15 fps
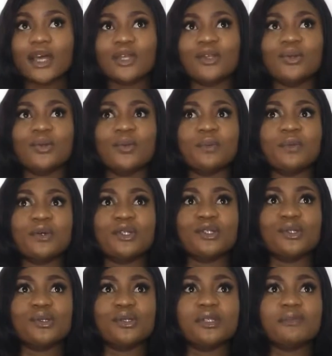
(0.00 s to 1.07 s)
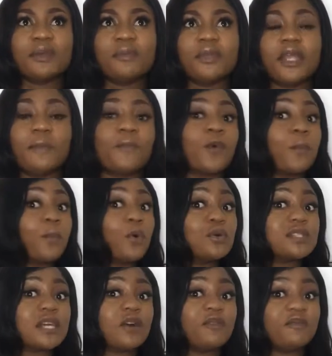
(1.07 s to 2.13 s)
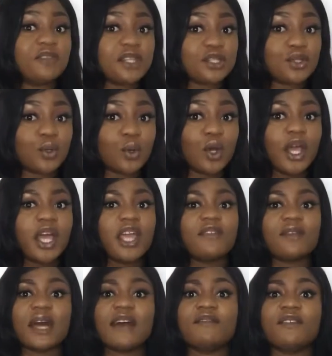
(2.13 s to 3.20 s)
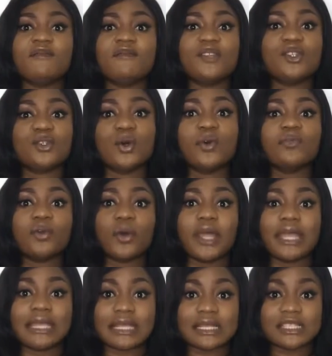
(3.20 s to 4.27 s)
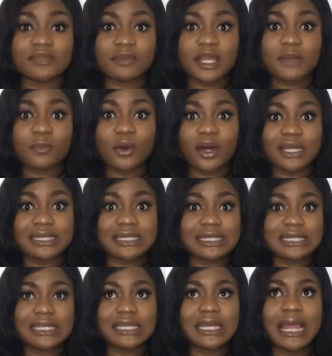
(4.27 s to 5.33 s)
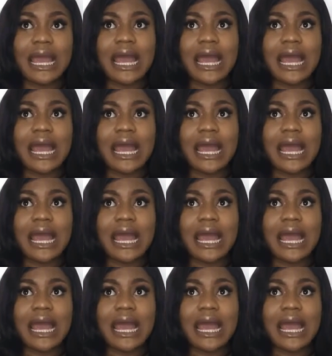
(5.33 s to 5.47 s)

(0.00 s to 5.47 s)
You could produce maybe a proposal video if you have a video of your engagement party